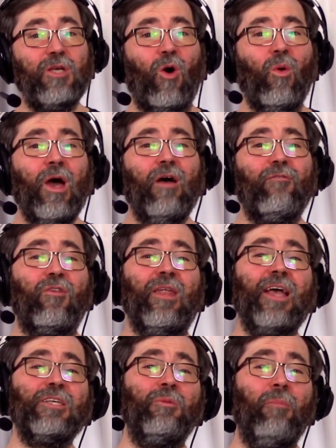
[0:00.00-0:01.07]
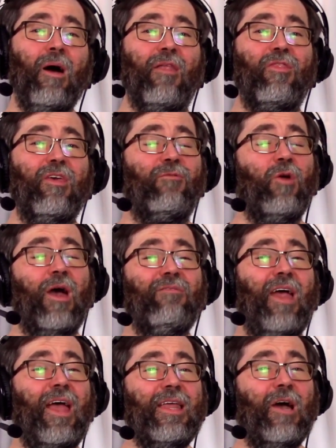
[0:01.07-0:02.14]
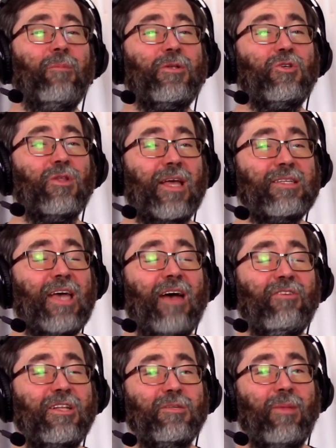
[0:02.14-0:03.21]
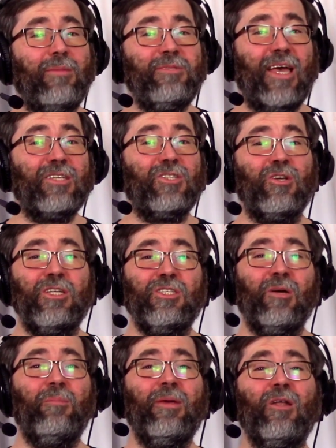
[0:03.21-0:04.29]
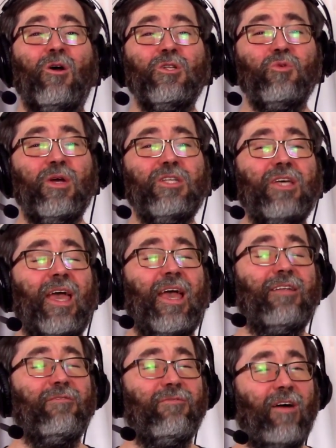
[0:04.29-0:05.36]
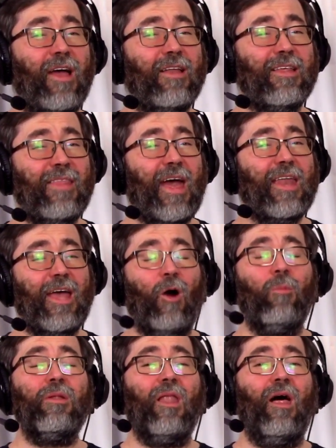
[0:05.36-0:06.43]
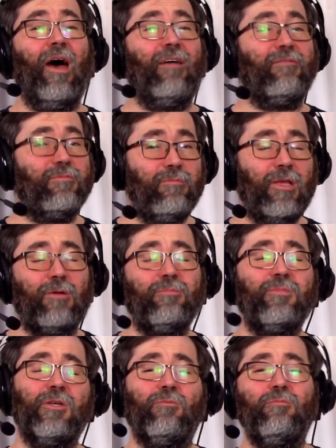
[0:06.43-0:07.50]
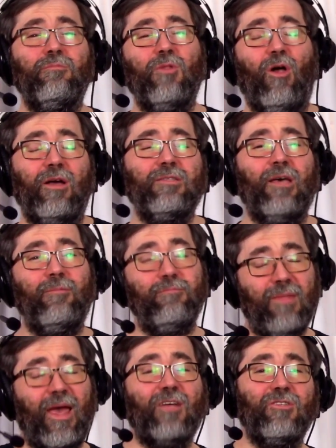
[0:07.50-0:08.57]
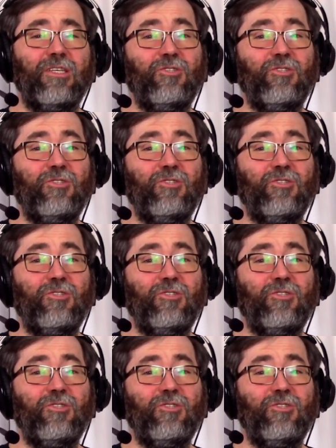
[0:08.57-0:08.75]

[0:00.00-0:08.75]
So for the next month, if you have any help that you'd like to have in Sublime Text, you can jump in on Twitch and find that help live you know, so long as I'm actually